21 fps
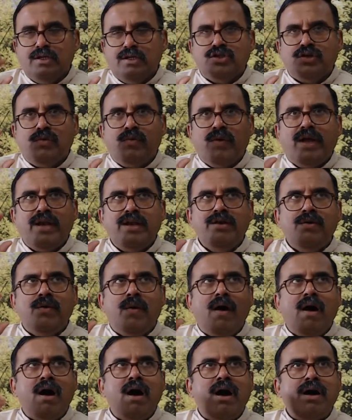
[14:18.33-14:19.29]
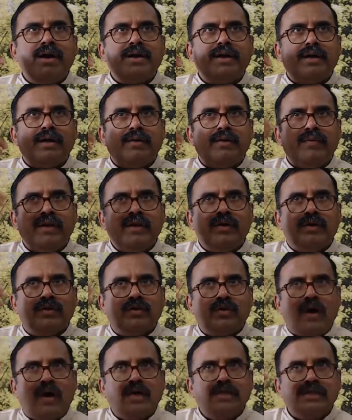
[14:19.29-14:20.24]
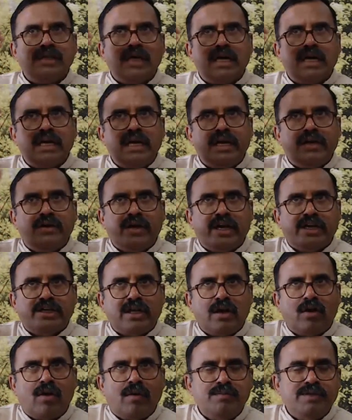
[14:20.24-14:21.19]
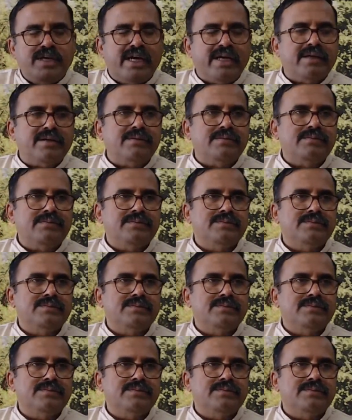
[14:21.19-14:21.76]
So when your thoughts are related to external object,